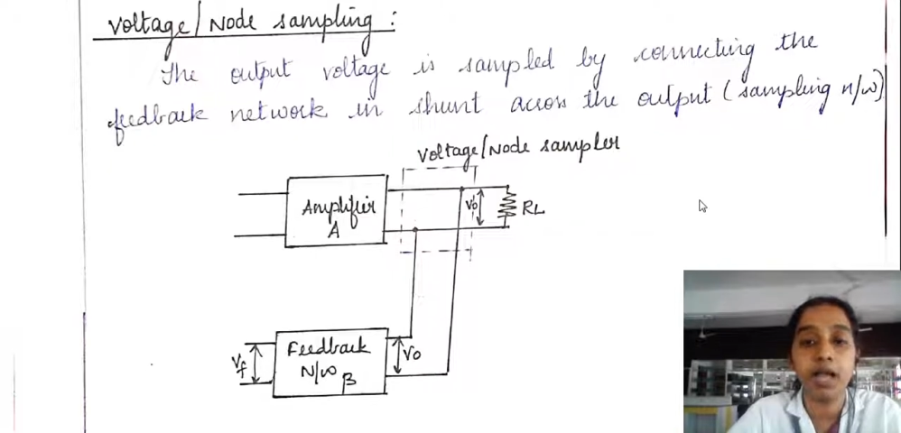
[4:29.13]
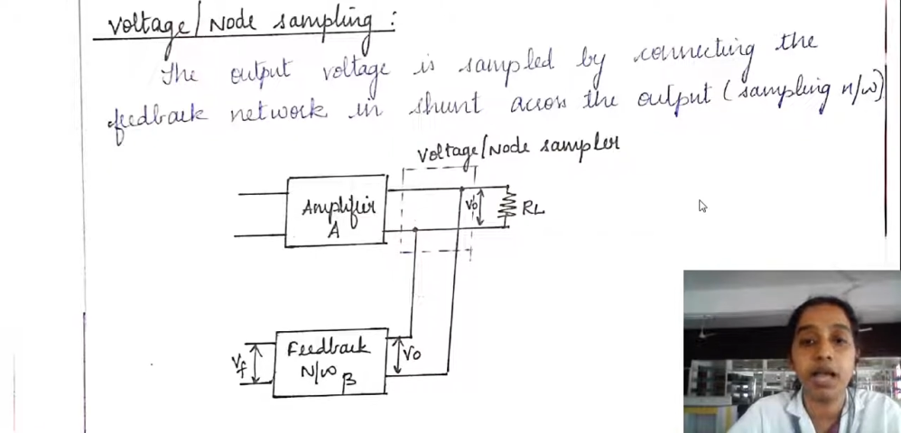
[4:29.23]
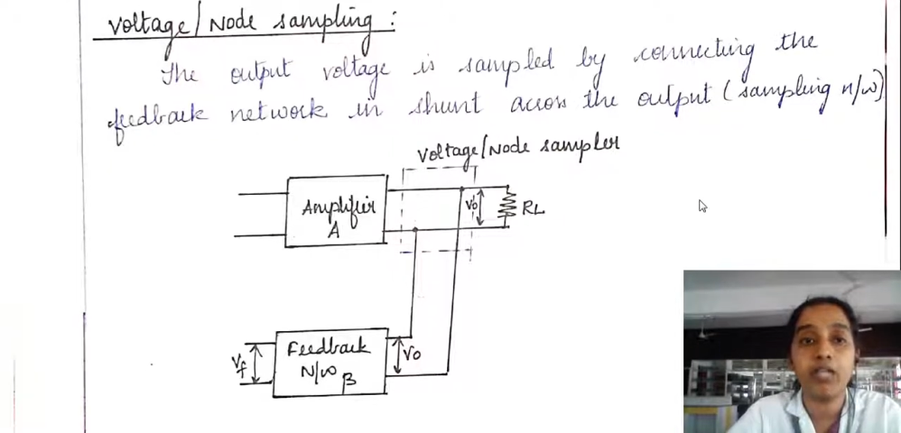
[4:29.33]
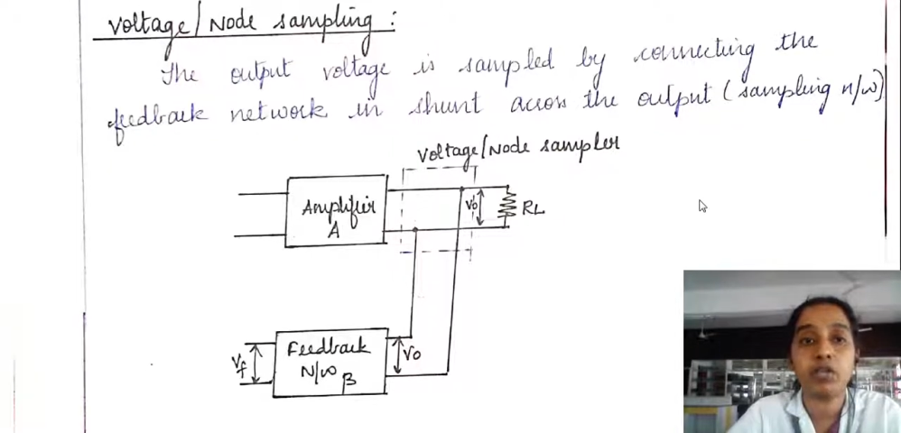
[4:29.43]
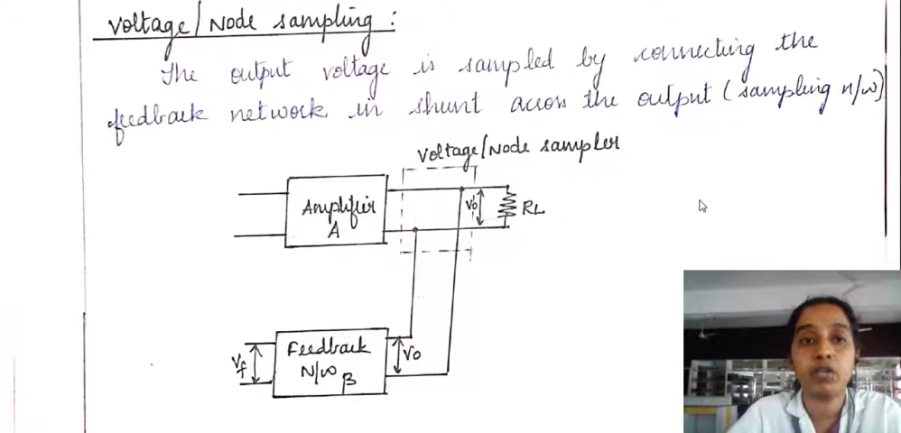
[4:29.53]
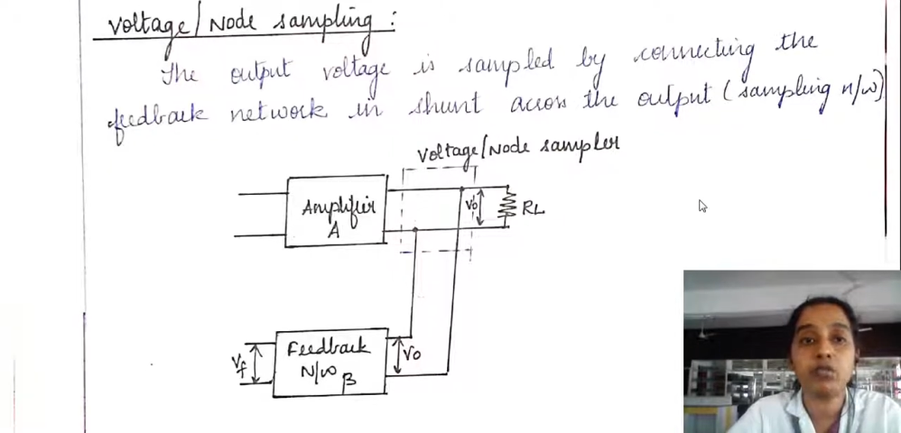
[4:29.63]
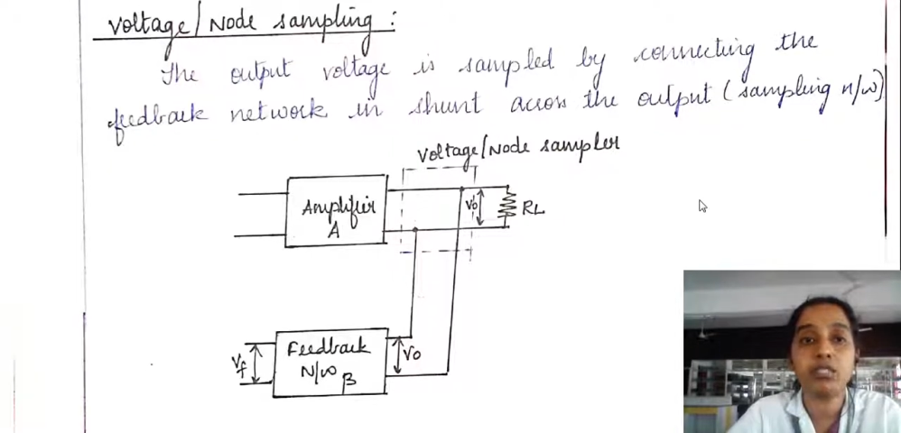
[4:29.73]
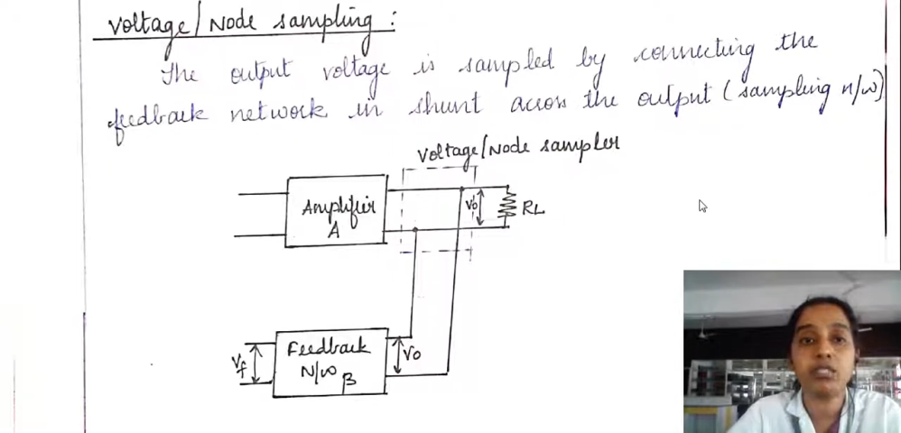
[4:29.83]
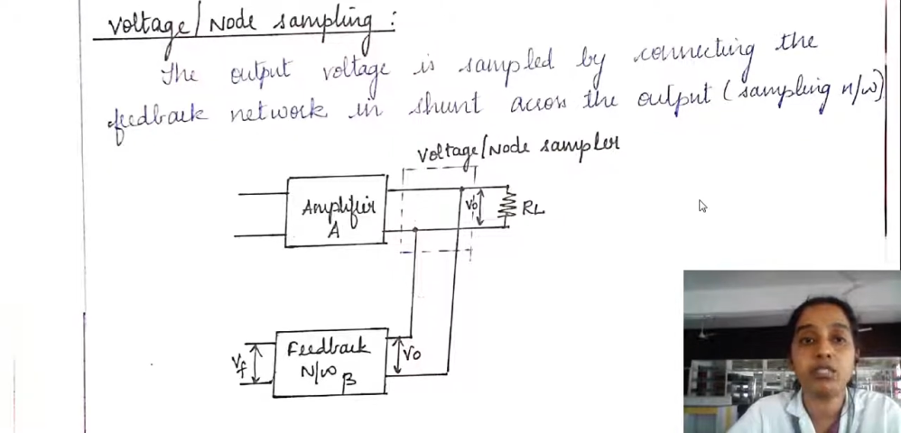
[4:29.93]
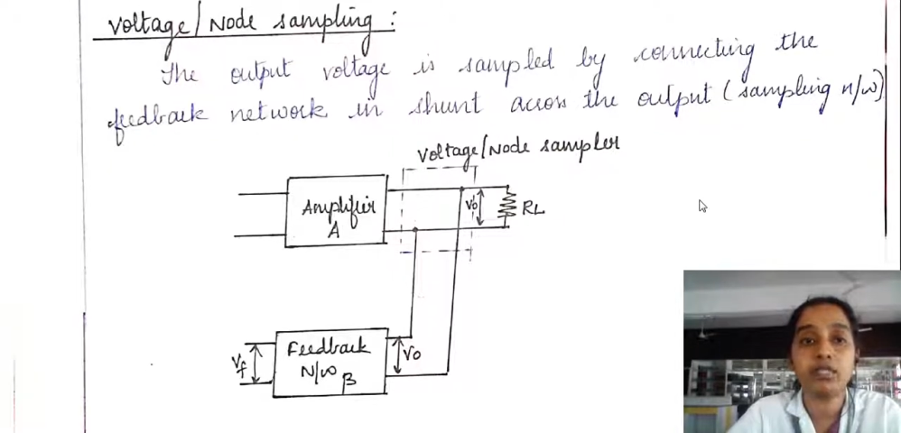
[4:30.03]
and
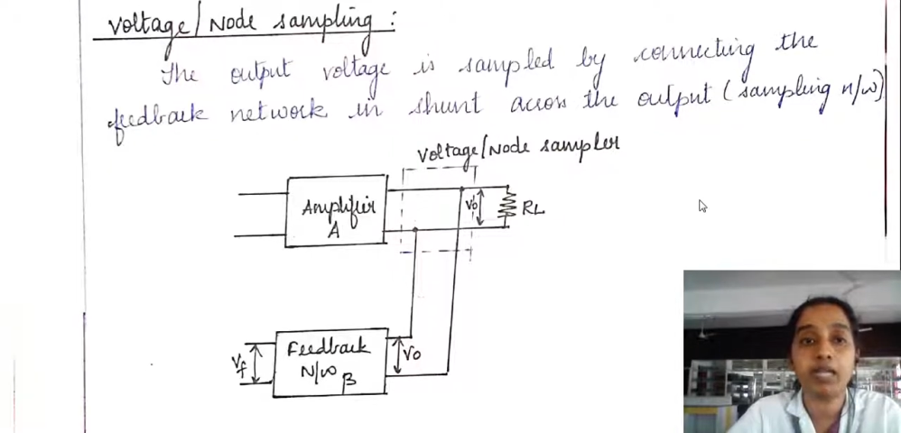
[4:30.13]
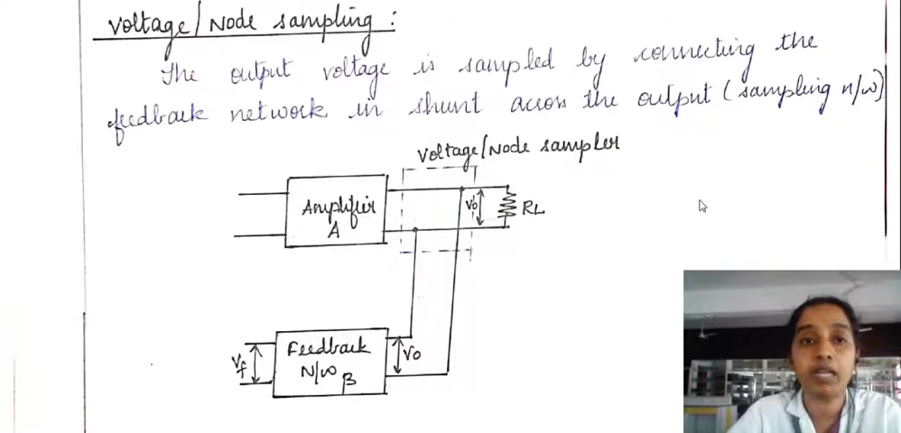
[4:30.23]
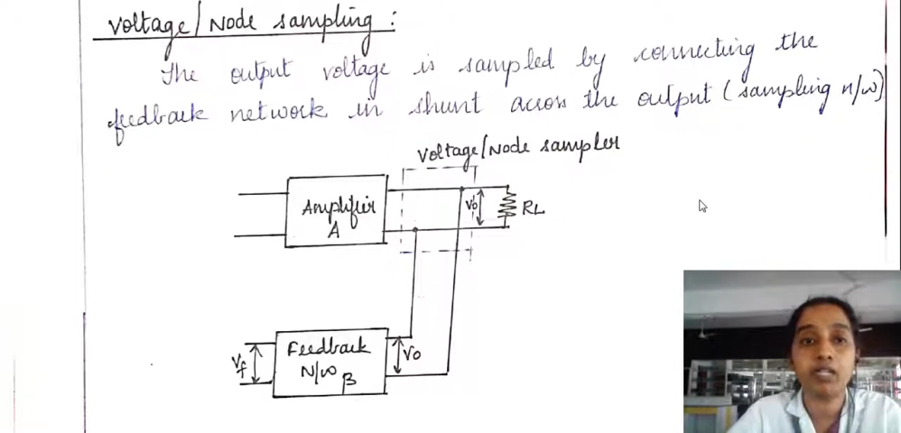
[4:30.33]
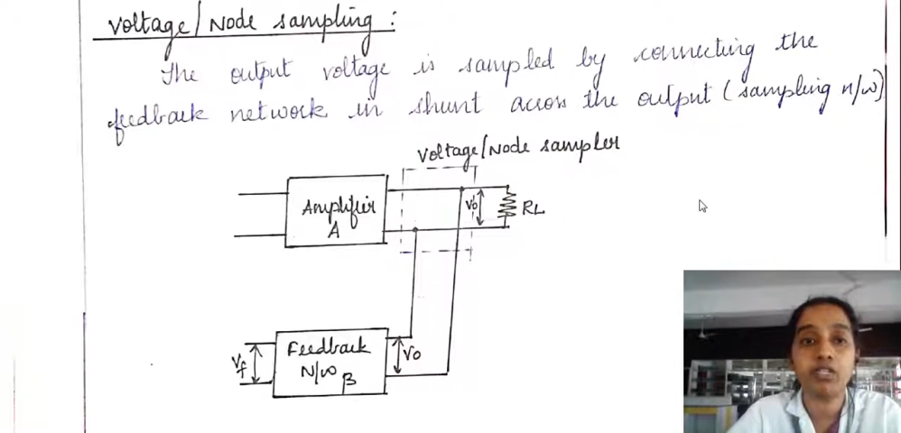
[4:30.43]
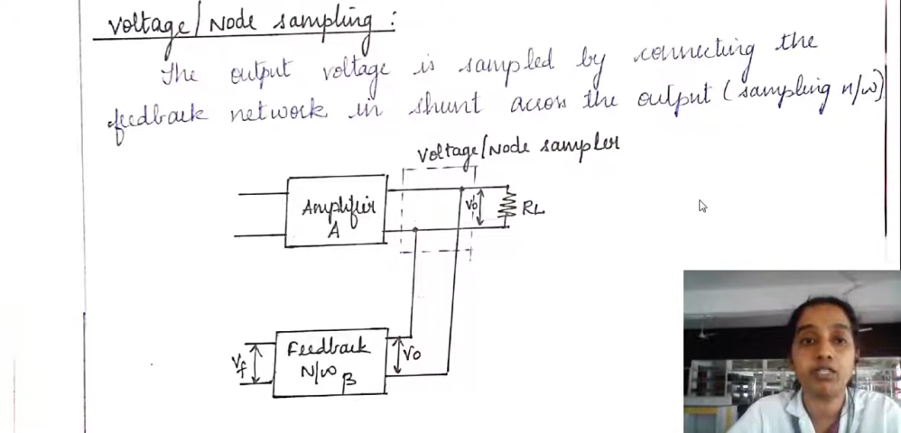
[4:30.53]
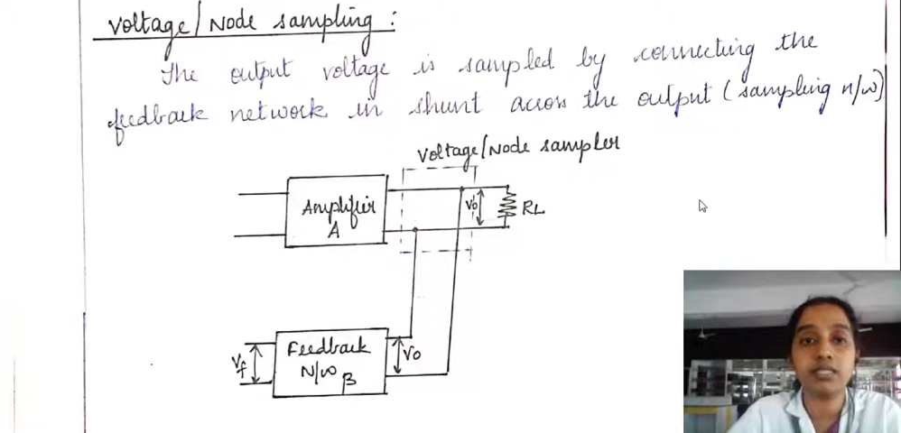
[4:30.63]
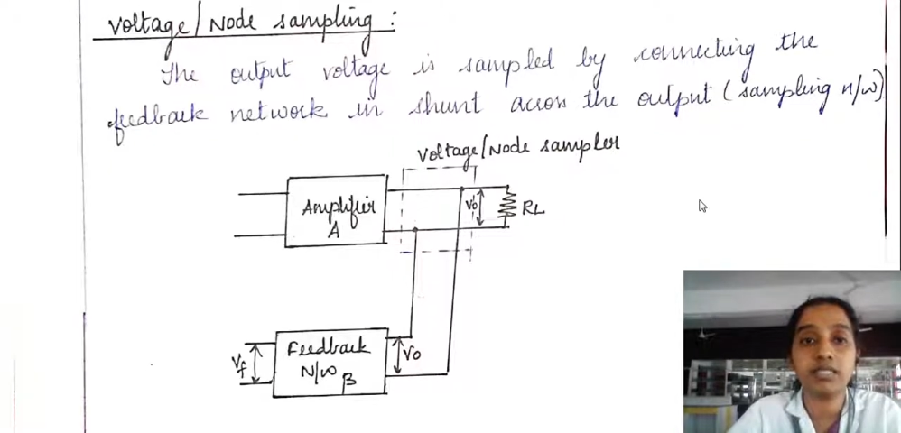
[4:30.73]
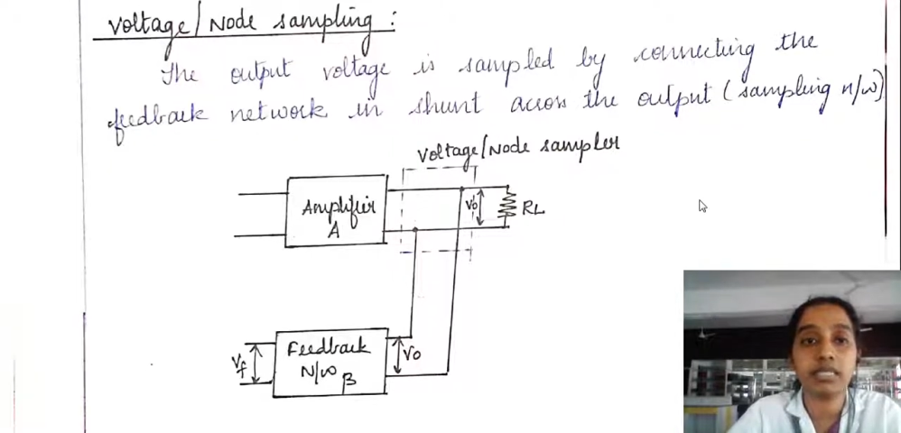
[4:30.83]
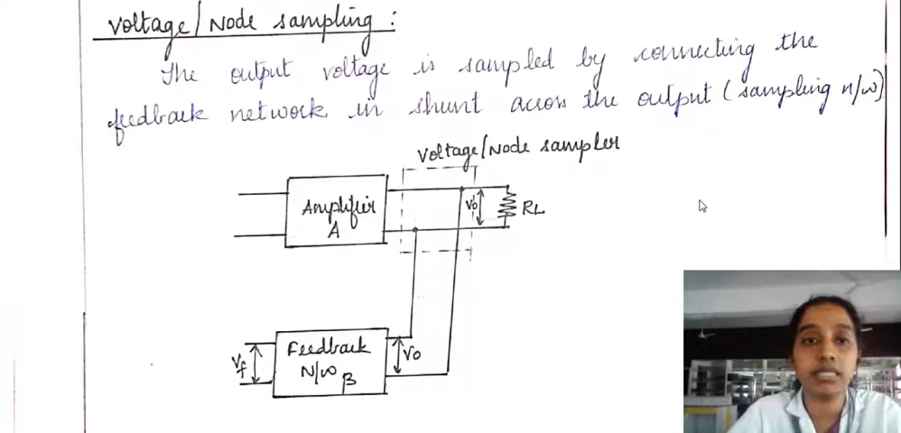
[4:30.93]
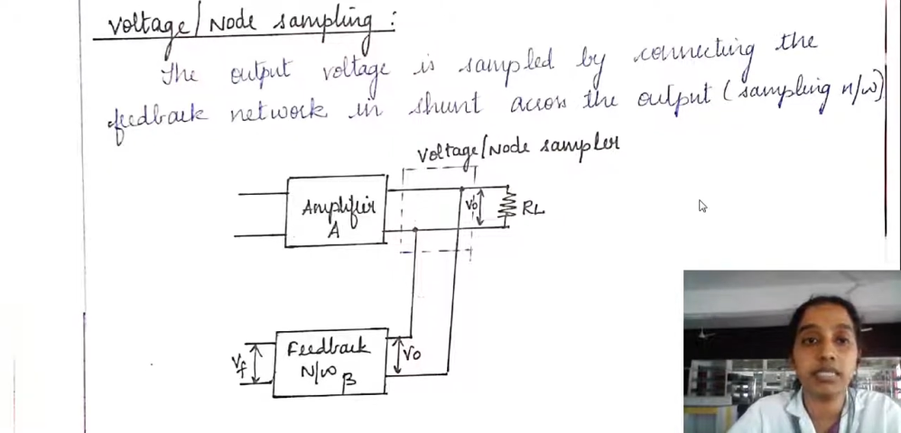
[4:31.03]
uses connection
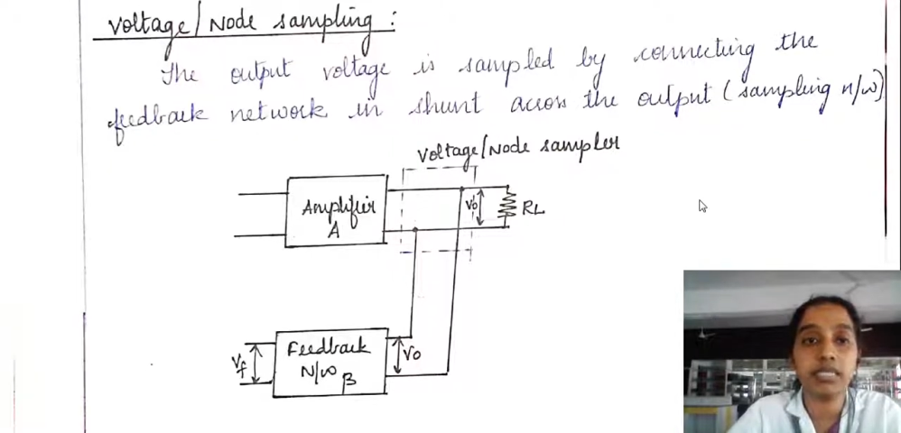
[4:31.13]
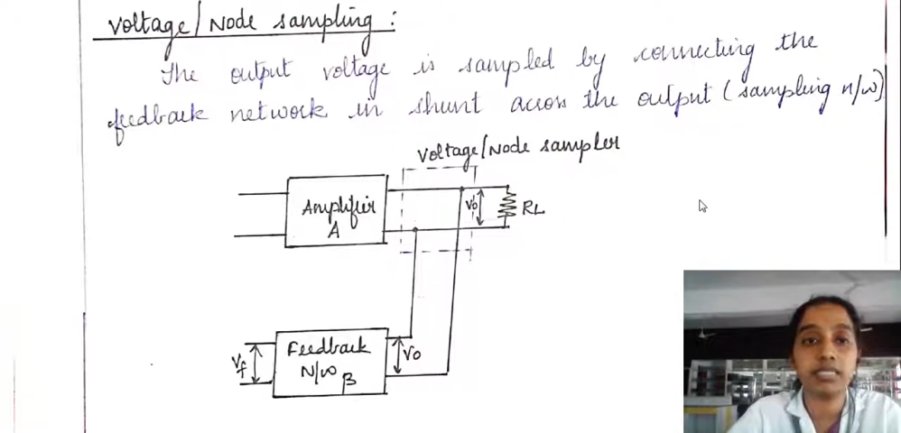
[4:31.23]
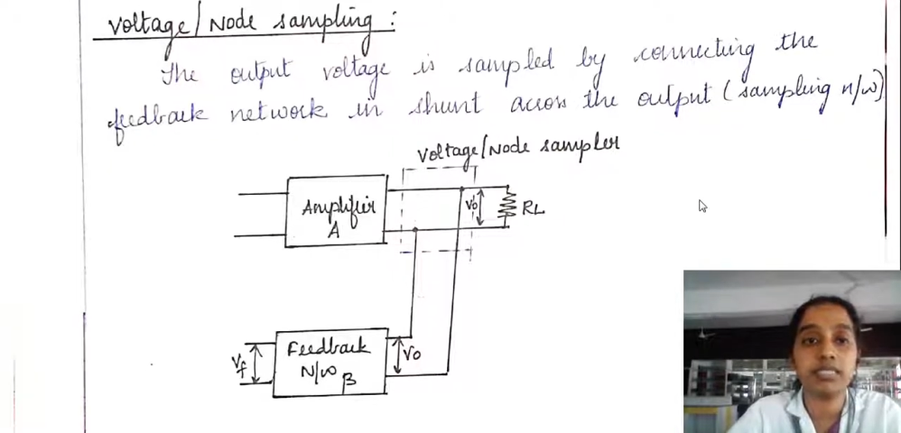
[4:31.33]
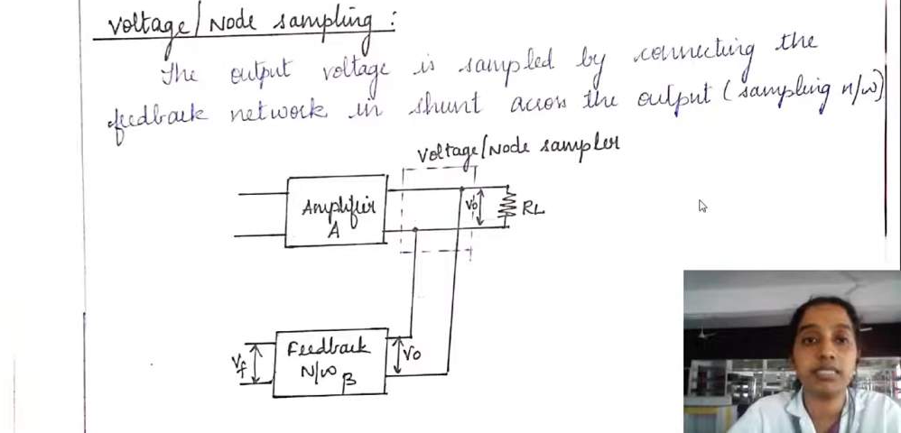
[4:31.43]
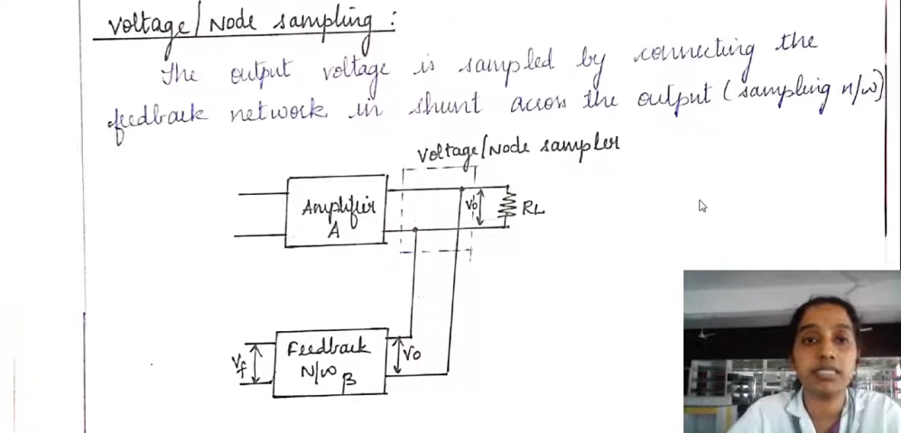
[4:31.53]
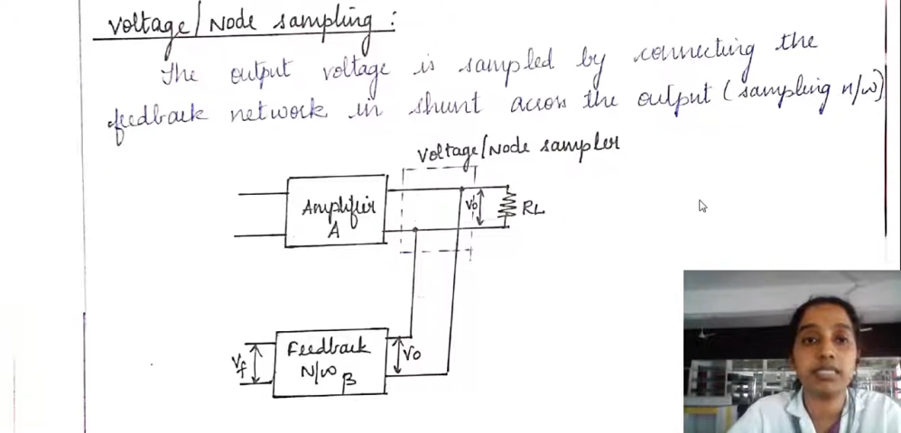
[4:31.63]
series